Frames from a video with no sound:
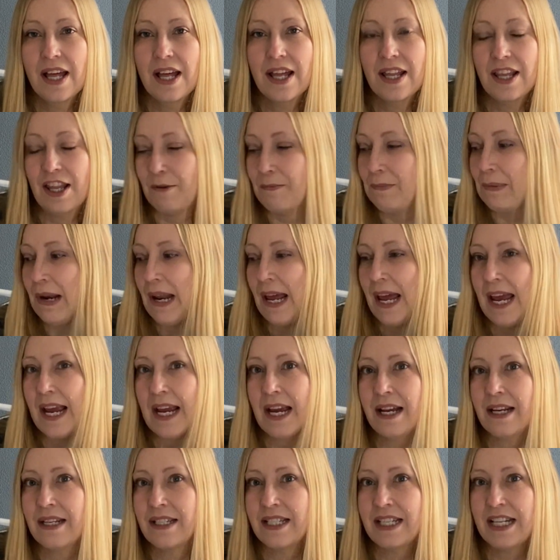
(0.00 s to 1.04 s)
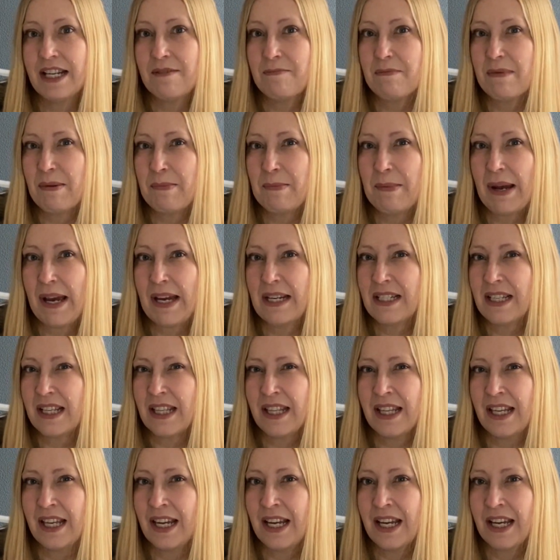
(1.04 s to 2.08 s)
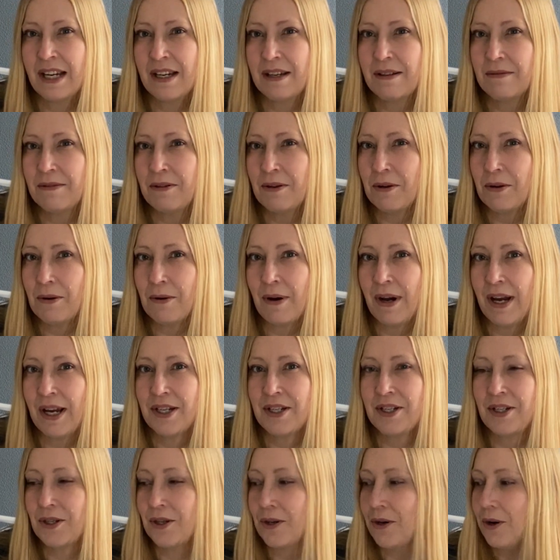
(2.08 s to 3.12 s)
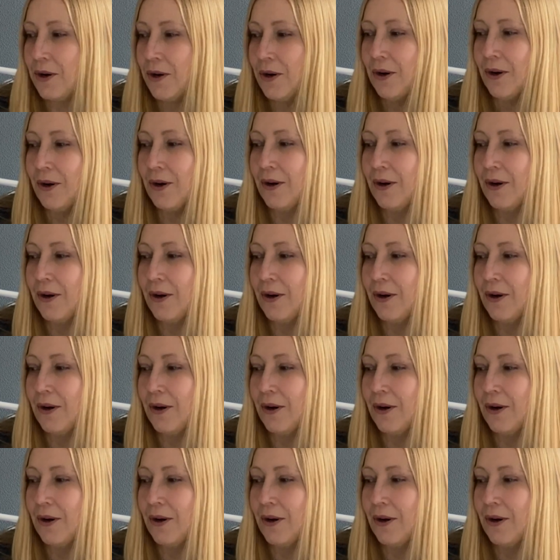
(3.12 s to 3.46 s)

they're playing underneath my bed, I think. Not quite sure.